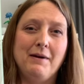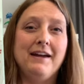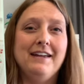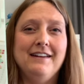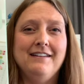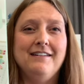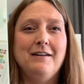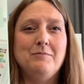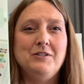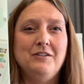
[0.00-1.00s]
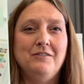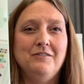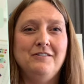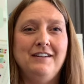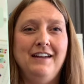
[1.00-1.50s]
I kitted it up
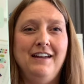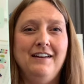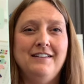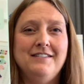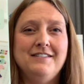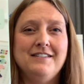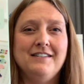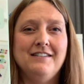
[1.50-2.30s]
too, and